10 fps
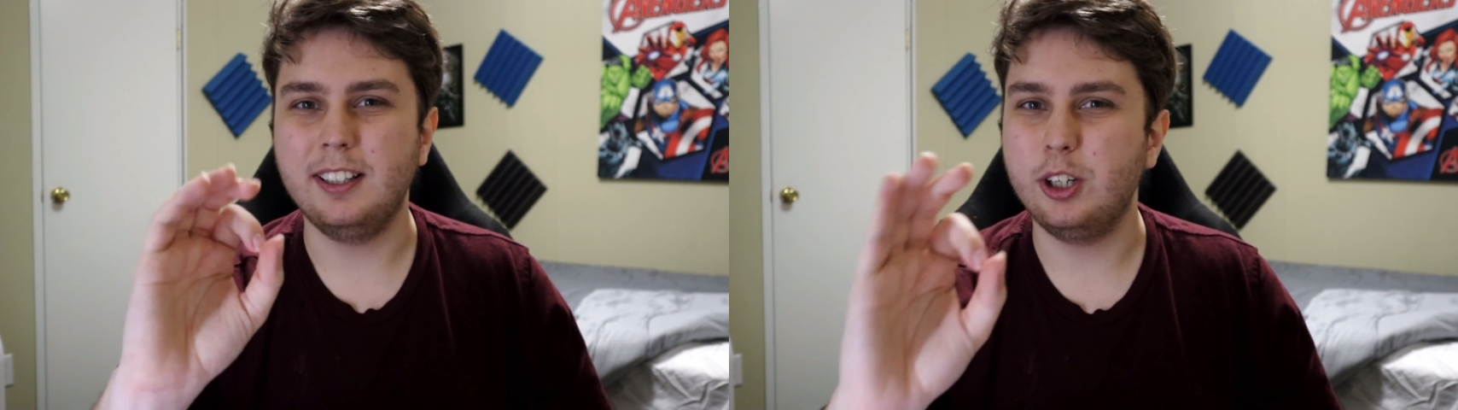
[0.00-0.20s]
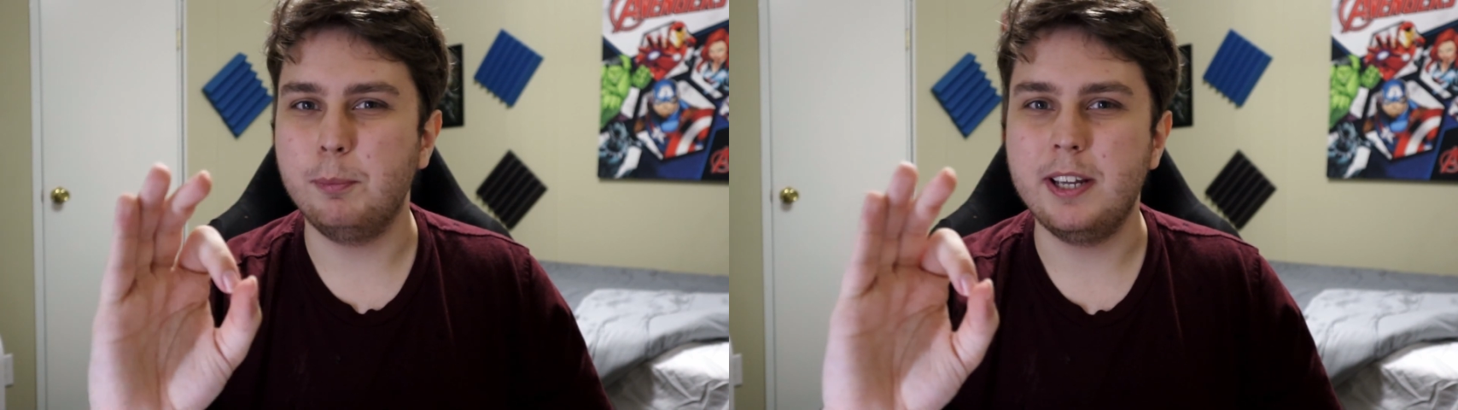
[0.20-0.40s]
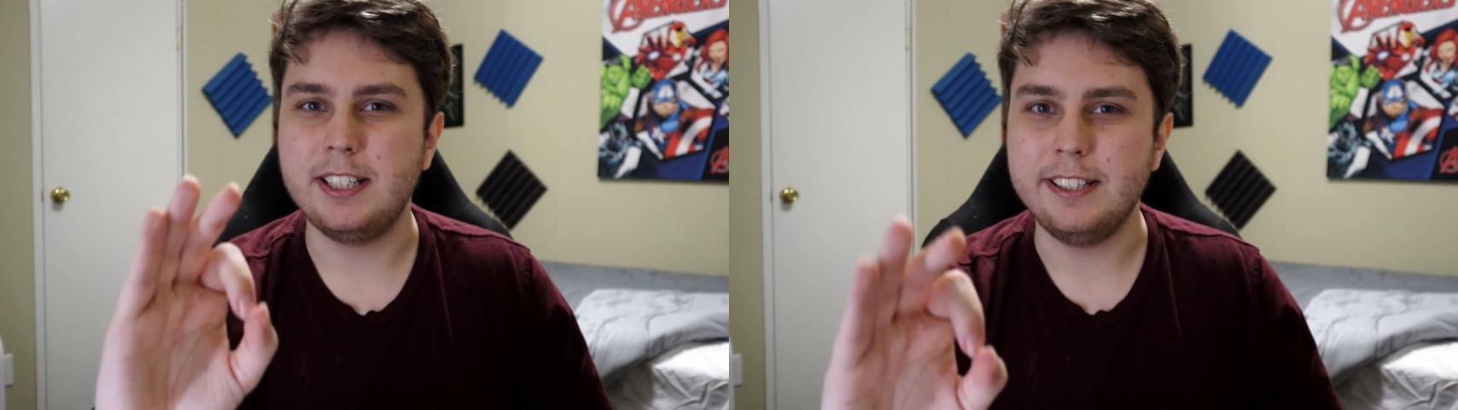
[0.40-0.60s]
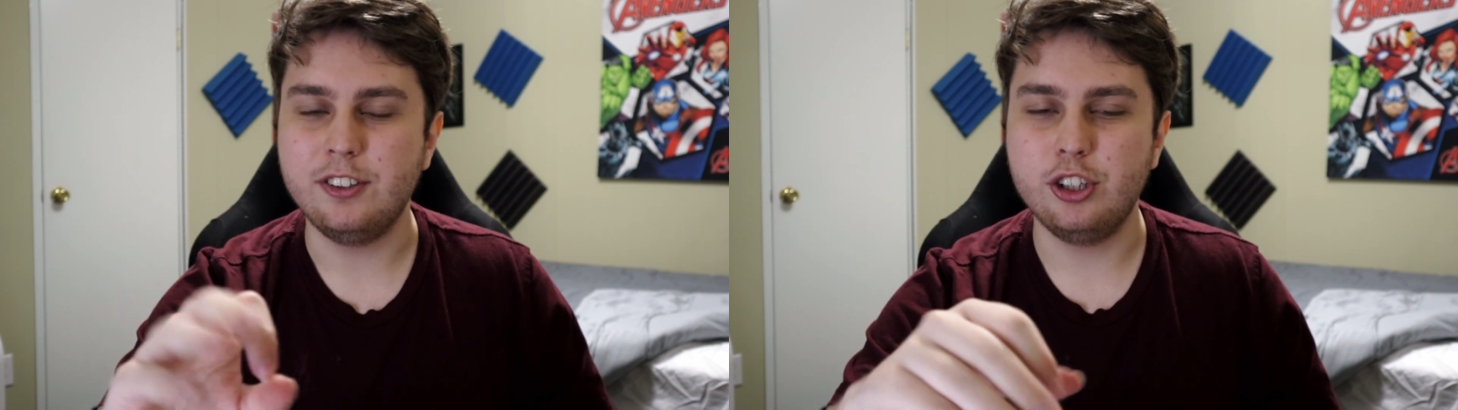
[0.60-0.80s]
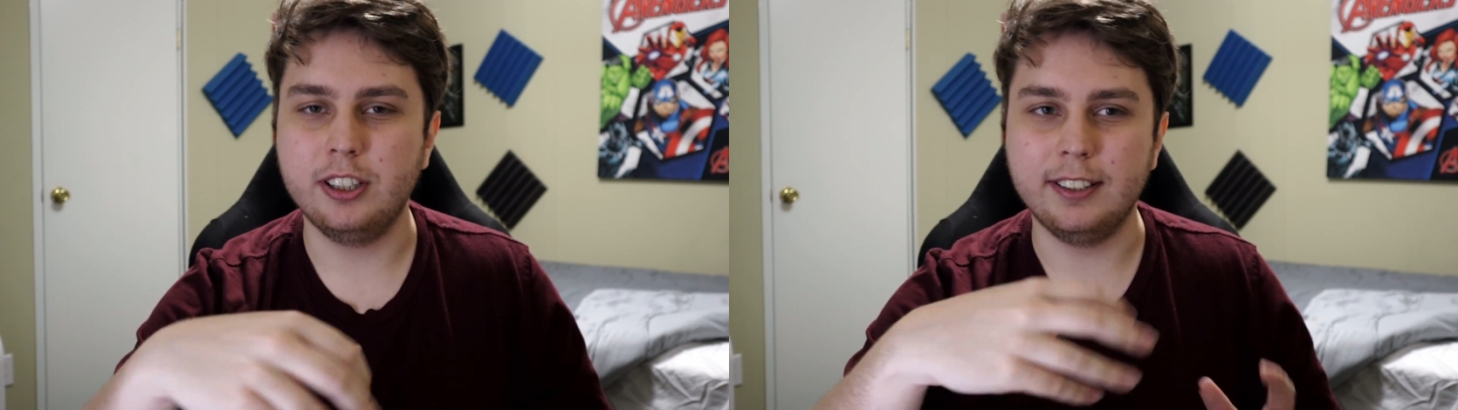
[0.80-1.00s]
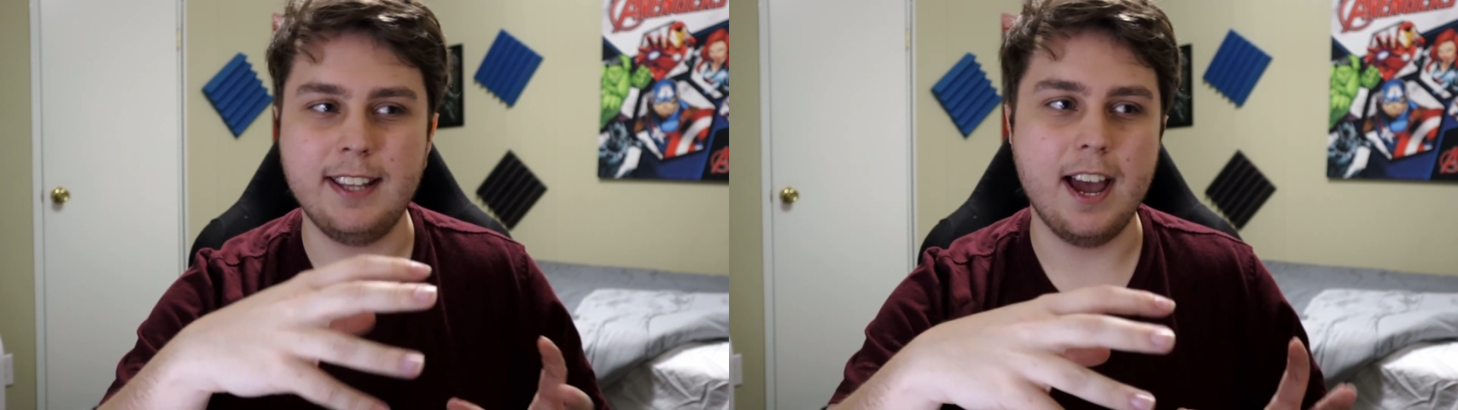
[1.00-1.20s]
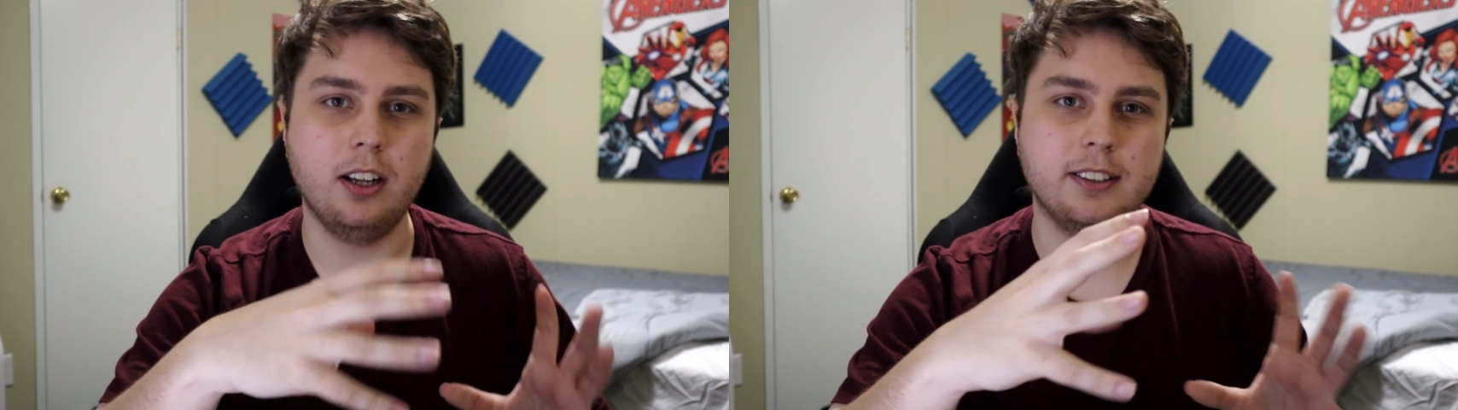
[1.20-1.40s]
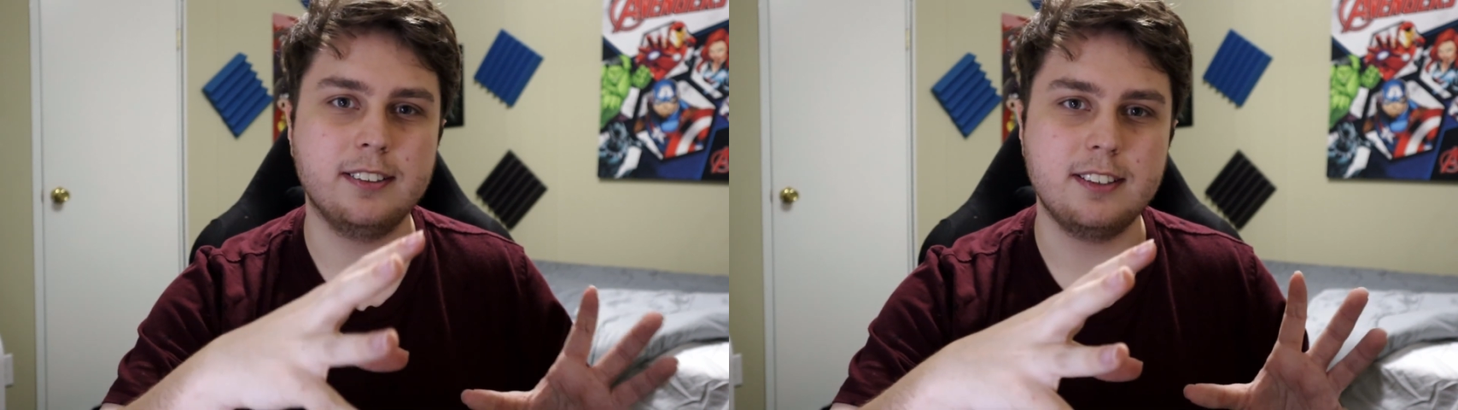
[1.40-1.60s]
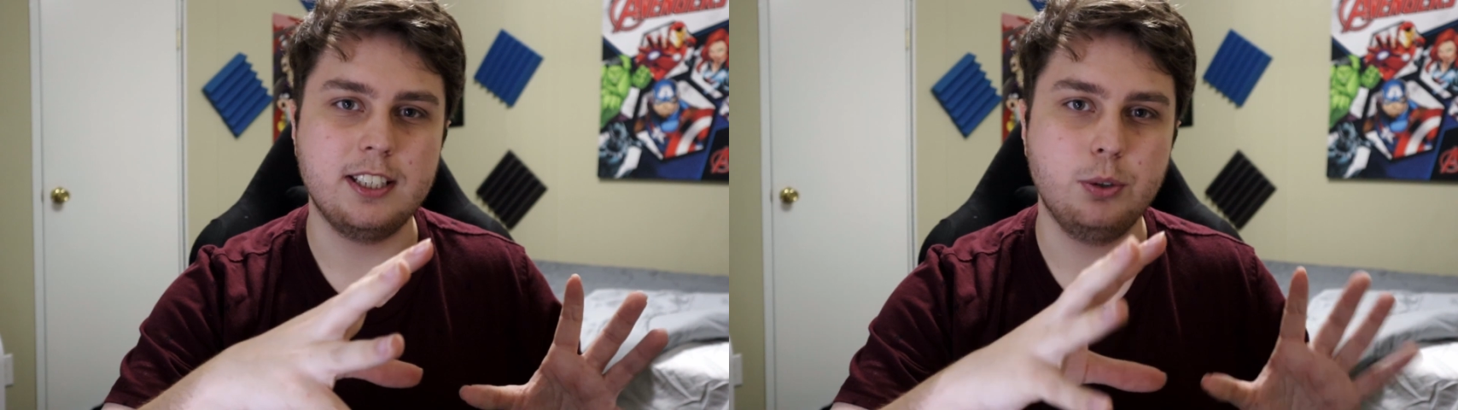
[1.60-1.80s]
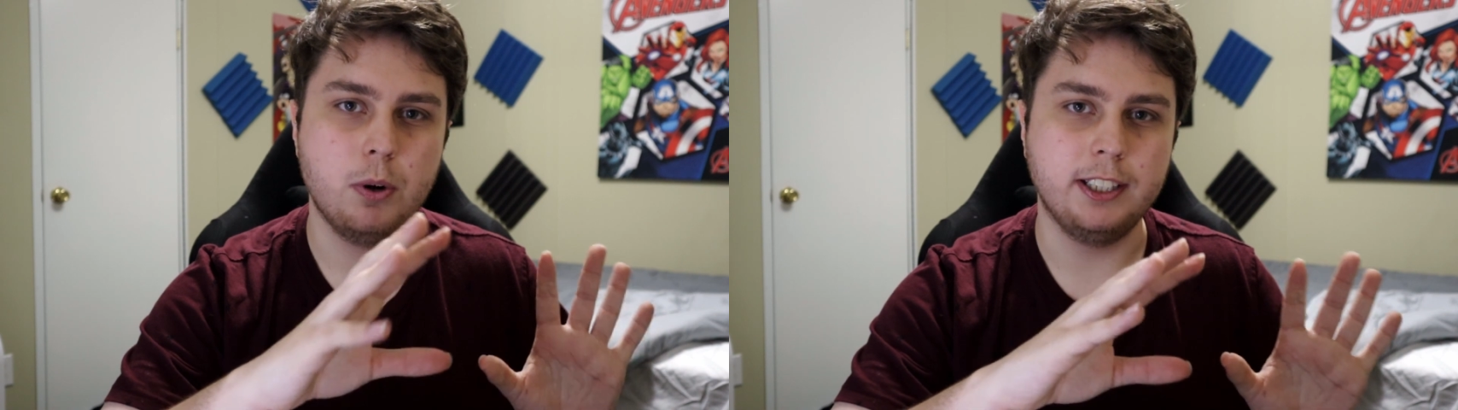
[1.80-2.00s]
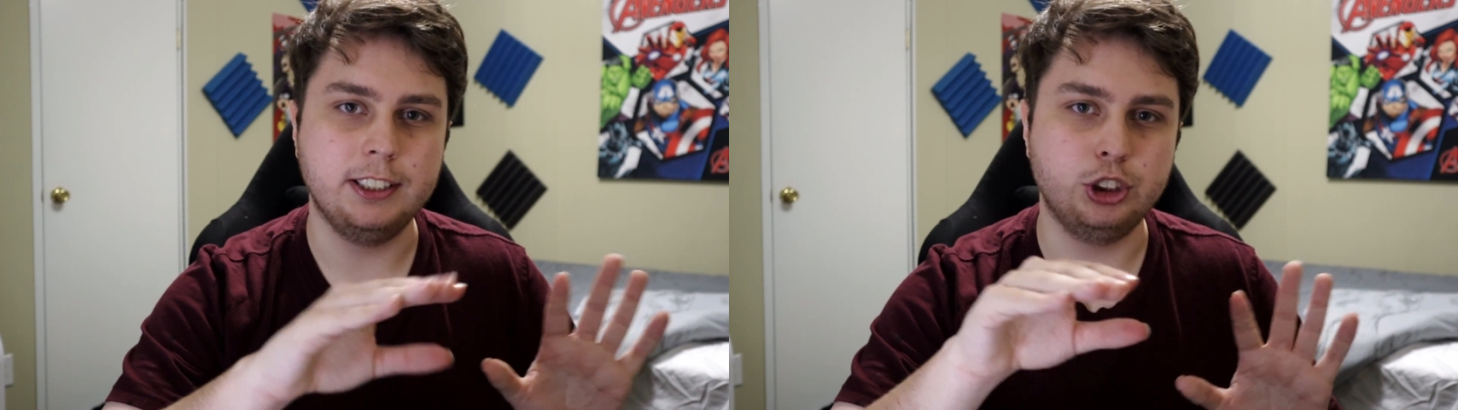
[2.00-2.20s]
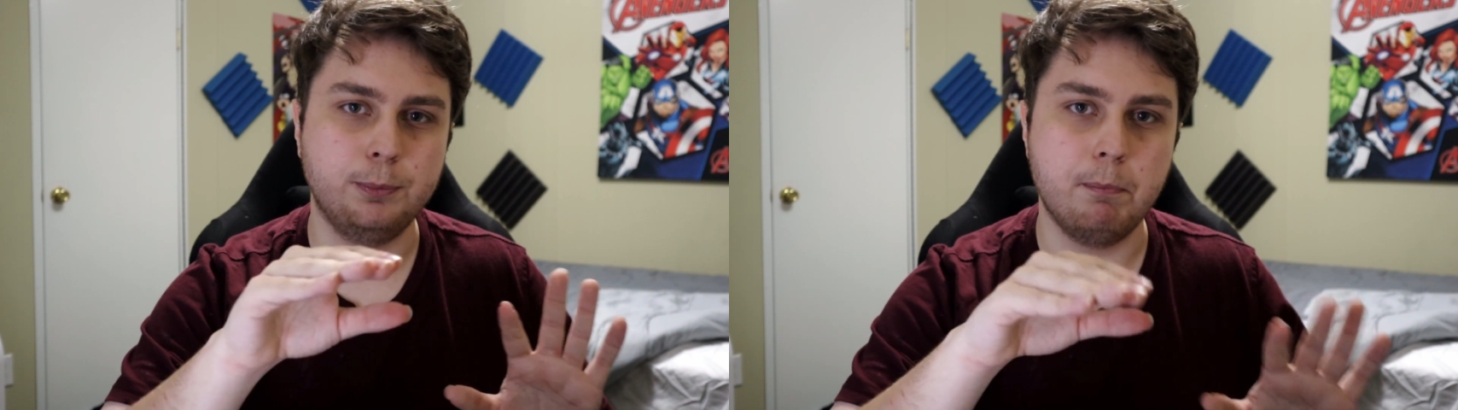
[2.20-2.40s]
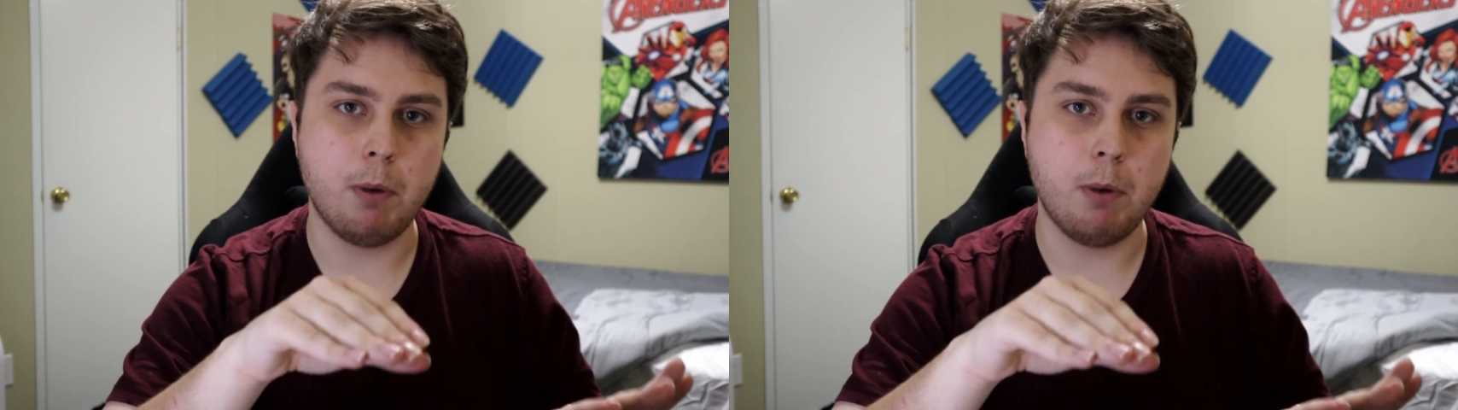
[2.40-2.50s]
little bit easier to tell and see where each